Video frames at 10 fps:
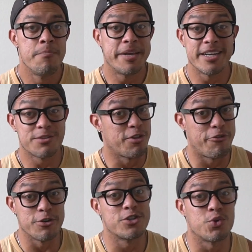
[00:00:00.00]

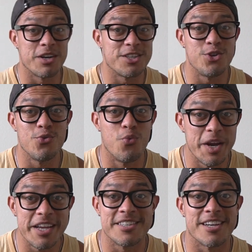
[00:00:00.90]
22
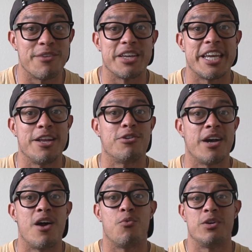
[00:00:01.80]
weeks of the keto
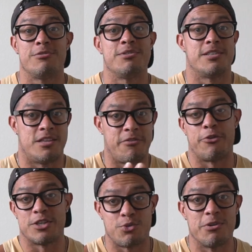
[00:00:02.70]
cut, which was the
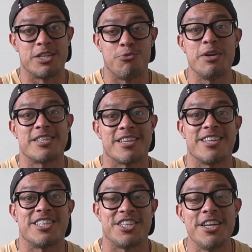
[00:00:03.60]
first 22 weeks of
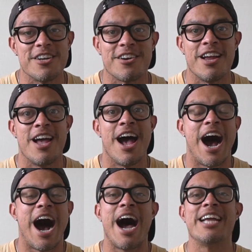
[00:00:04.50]
this year,
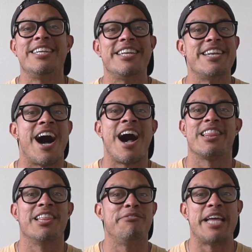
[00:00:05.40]
I did
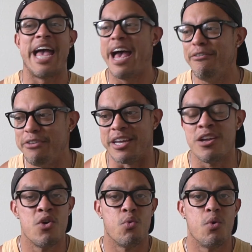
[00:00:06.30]
not lift heavy.
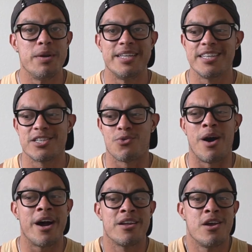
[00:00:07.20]
When we did
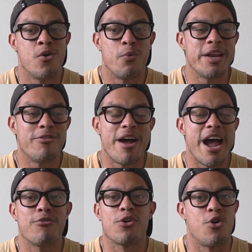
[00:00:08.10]
squat, we don't
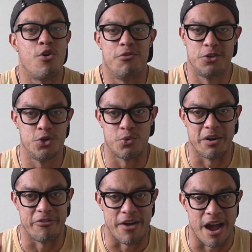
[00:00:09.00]
ever go over
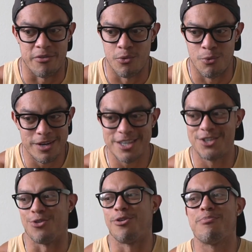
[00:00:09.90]
225. When we did
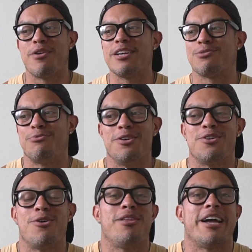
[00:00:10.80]
shoulder press, we'd
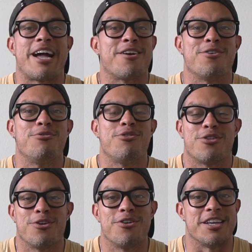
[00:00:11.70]
go like, I don't know,
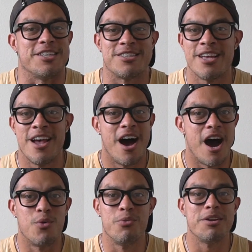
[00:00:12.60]
30s.
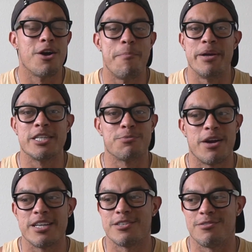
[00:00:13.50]
When we'd go bench
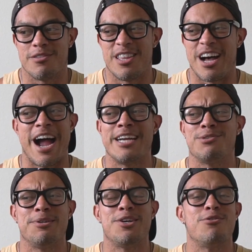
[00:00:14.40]
press, the
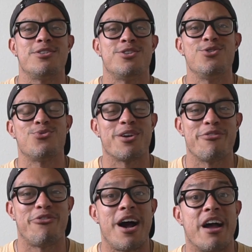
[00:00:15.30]
highest we'd go is
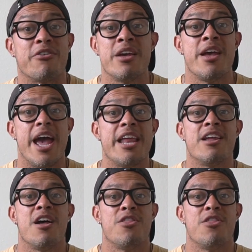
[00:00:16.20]
225. And